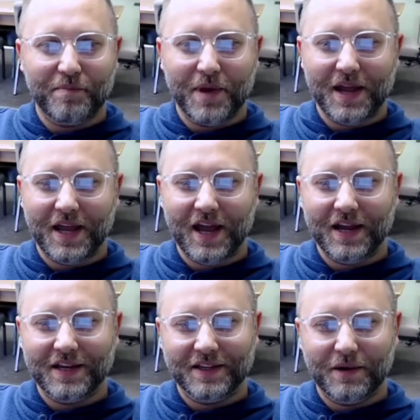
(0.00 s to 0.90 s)
baked
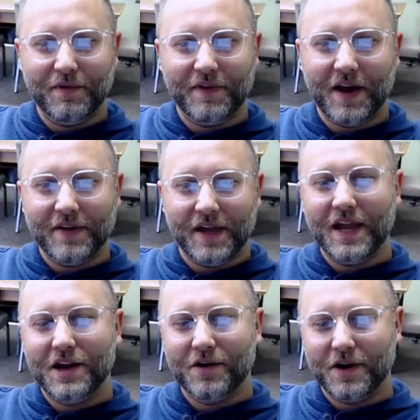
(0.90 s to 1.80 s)
caked. Then we've got the
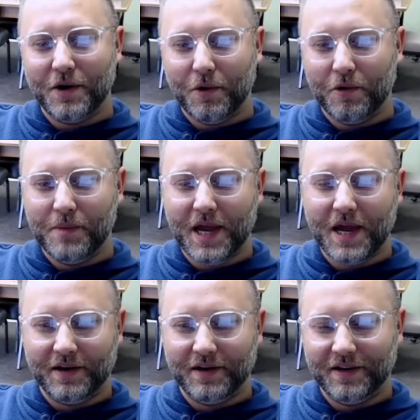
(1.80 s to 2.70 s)
ignorant old
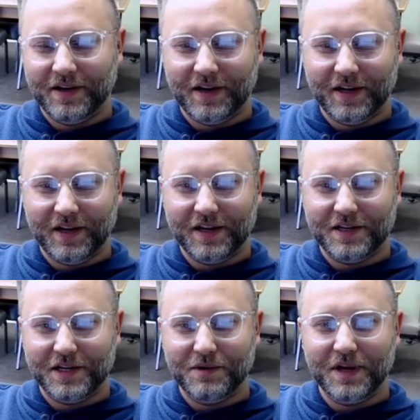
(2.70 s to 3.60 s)
man. Uh,
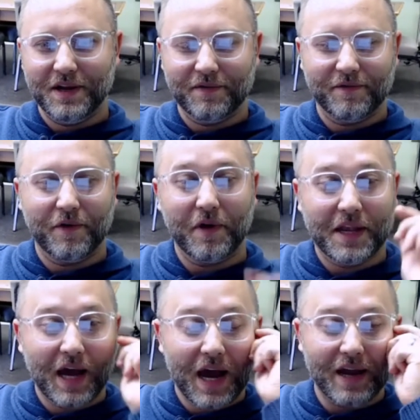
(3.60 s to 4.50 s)
continuing verse
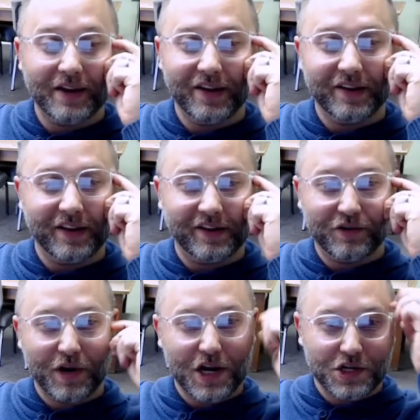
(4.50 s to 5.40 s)
9 says that
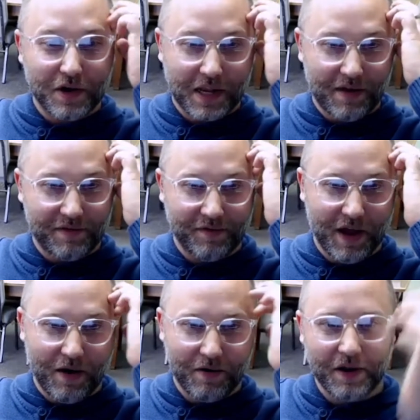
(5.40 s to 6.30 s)
strangers have
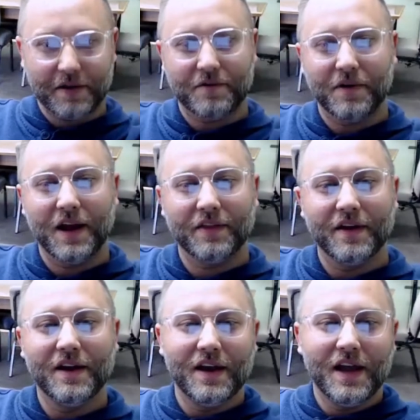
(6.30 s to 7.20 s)
devoured his strength,
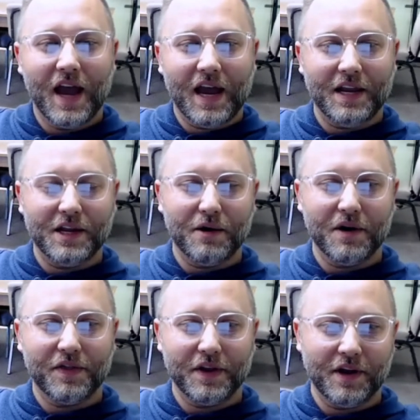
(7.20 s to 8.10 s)
and he
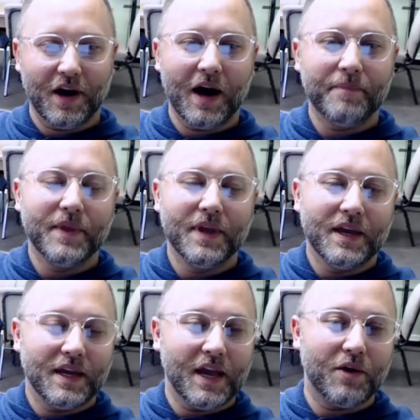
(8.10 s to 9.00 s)
knoweth it not.
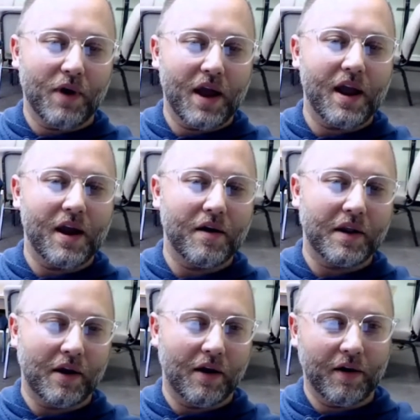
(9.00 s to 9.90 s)
Yea, gray
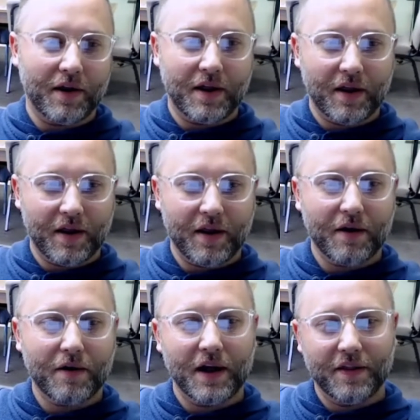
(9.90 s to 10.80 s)
hairs are he-
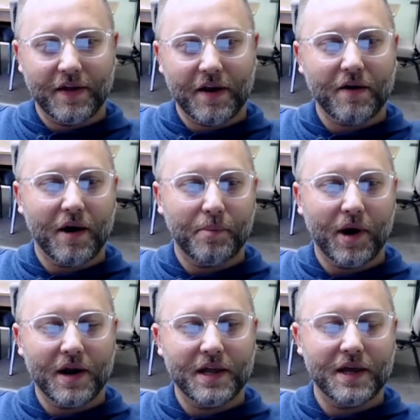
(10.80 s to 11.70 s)
here and there
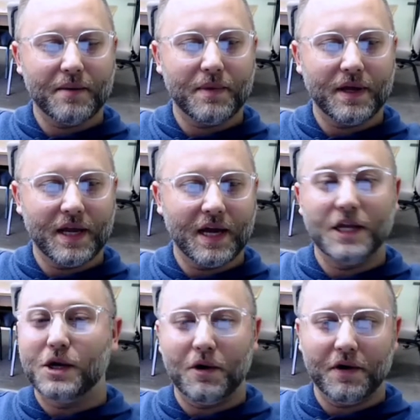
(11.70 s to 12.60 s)
upon him, yet he
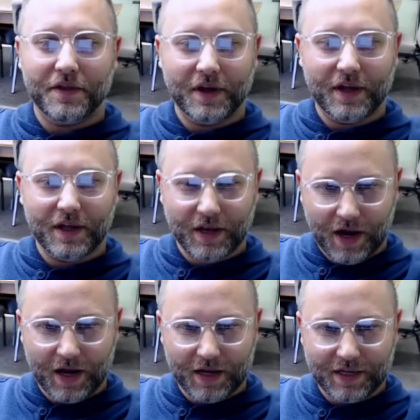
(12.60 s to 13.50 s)
knoweth
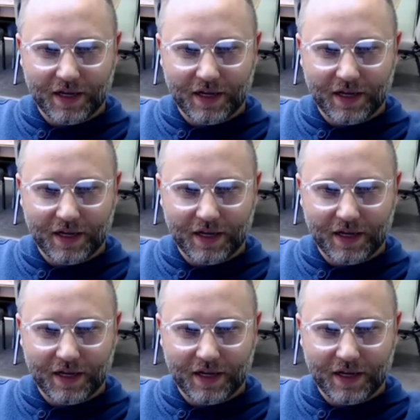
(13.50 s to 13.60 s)
not.